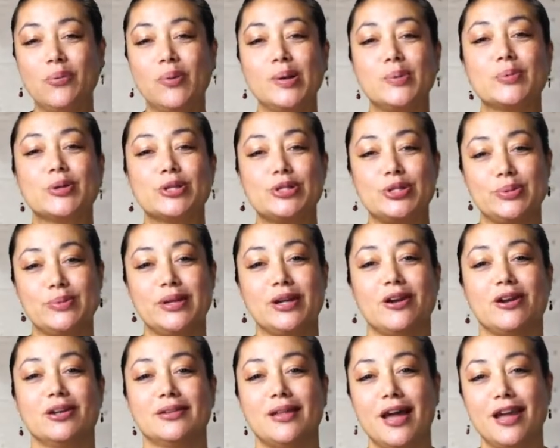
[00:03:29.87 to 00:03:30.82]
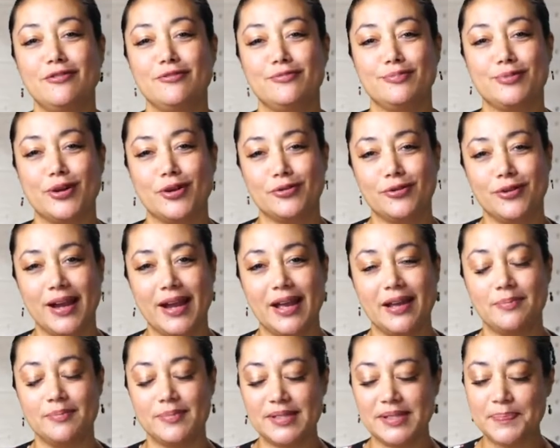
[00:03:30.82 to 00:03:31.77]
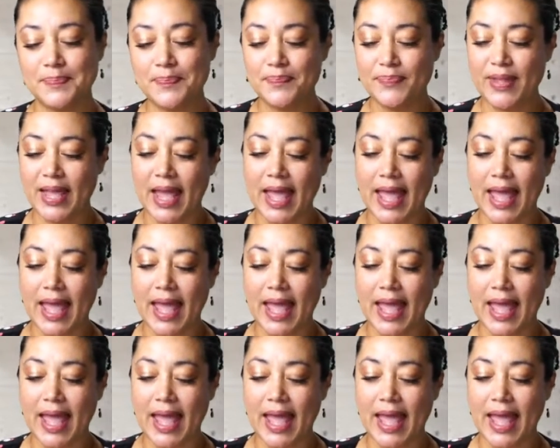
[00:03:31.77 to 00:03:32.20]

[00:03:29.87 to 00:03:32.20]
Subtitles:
when we're doing our live programs.